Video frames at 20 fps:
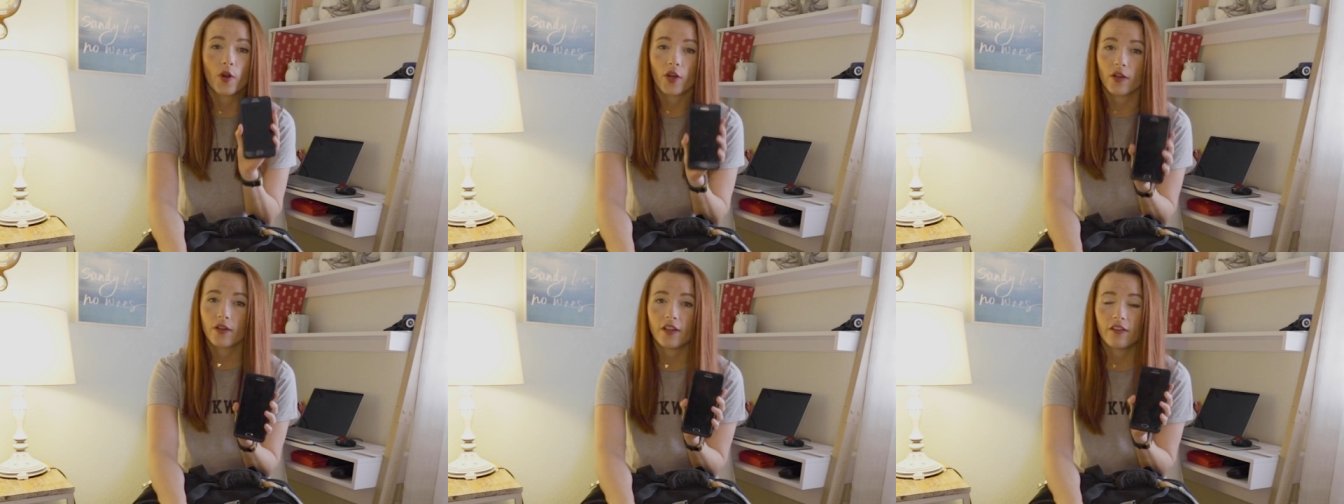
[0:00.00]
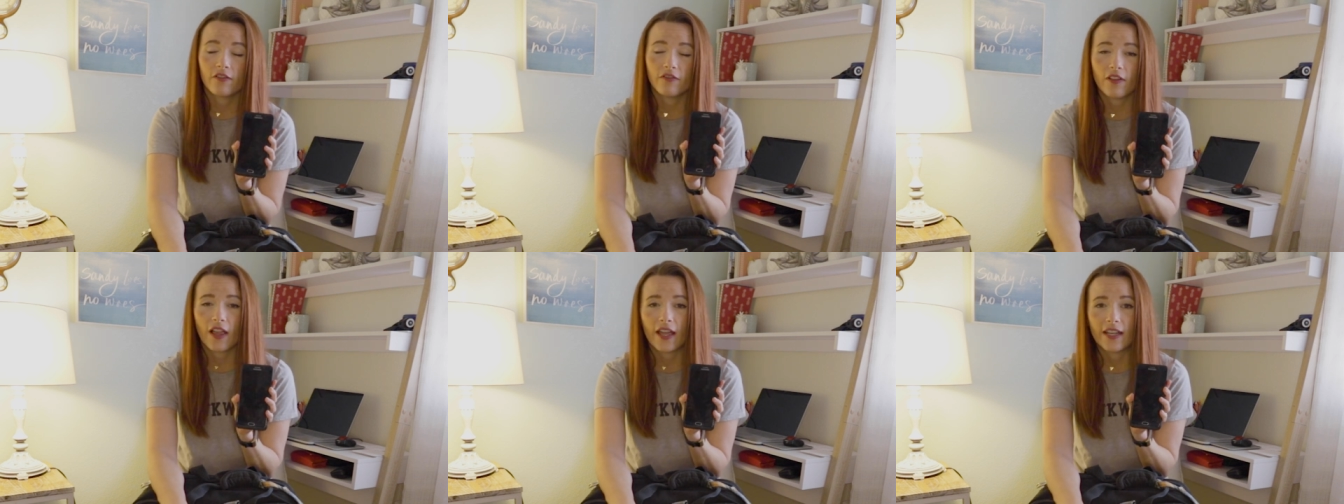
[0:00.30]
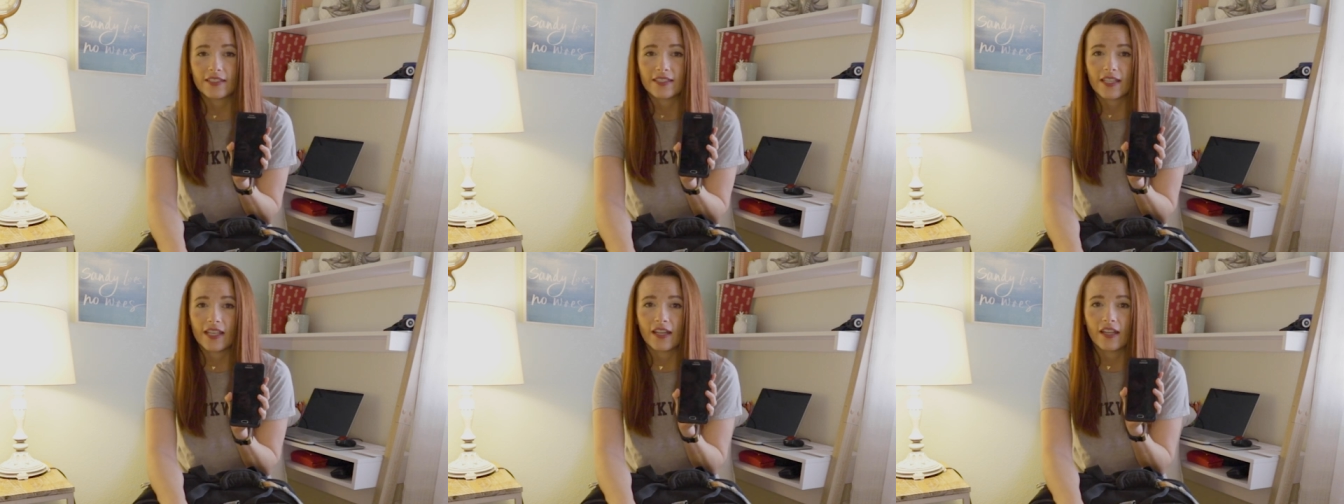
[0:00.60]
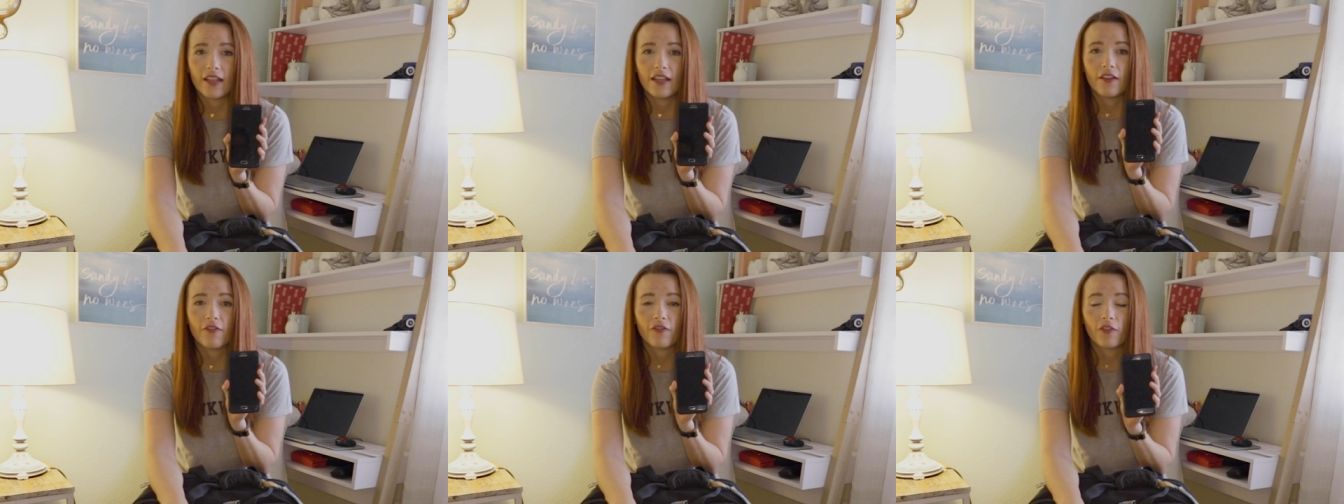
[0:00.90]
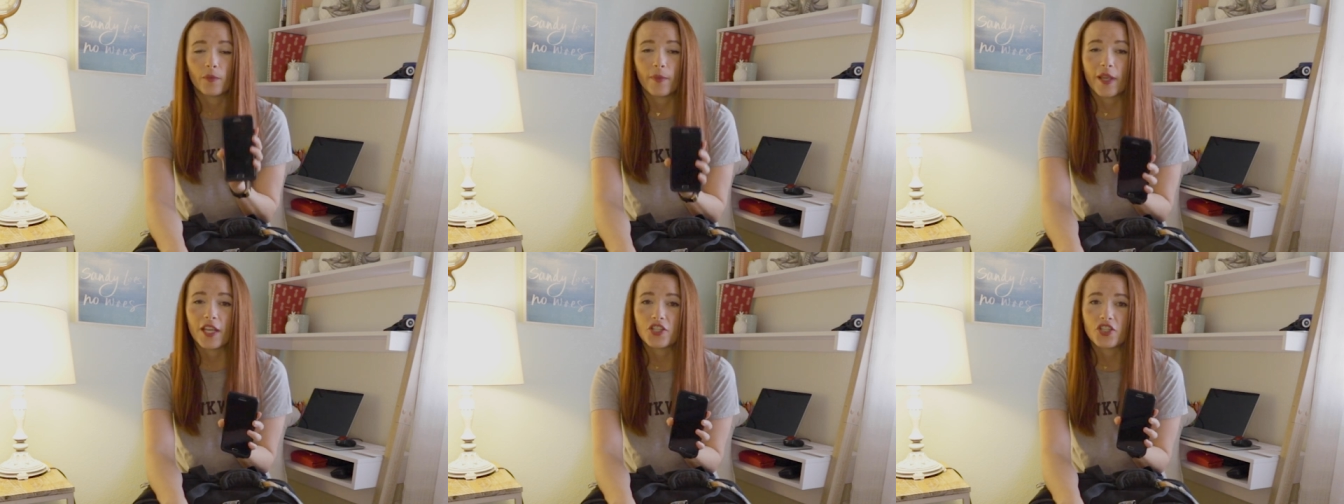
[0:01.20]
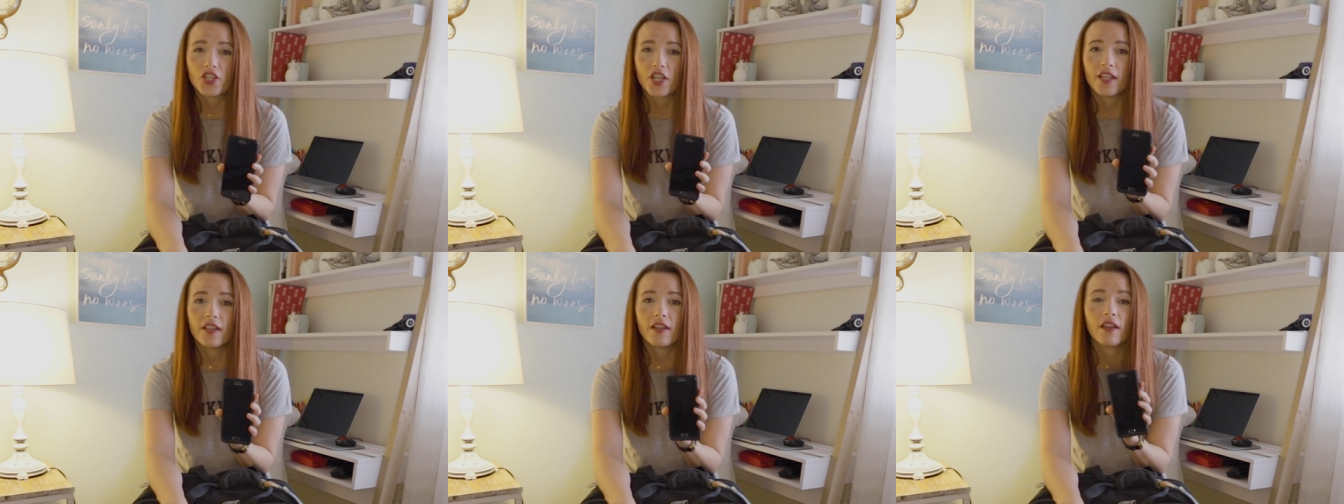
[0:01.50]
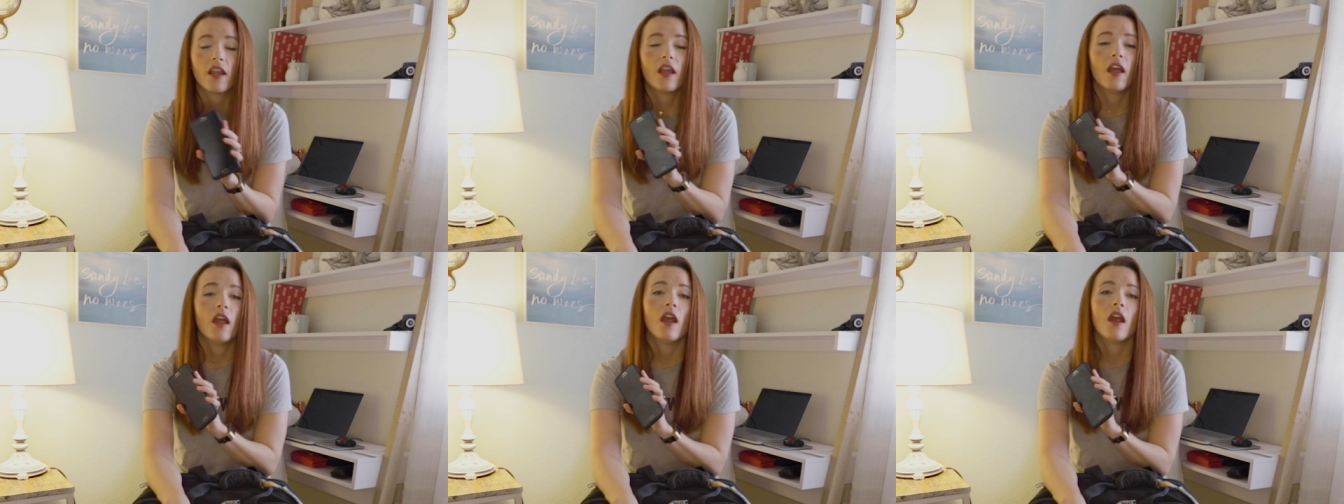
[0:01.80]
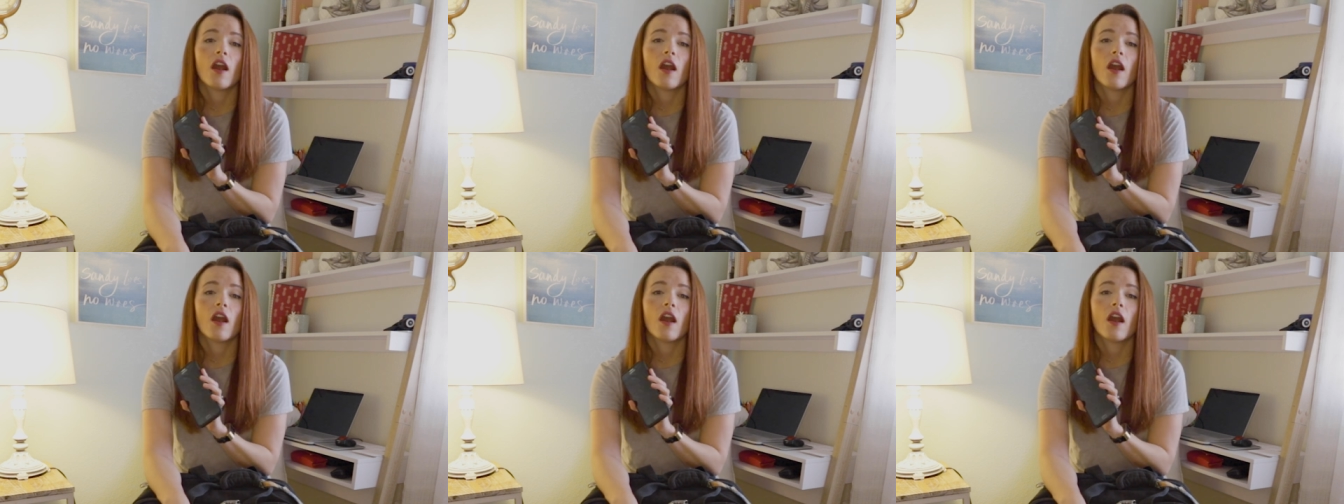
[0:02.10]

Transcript: pertinent flight attendant information,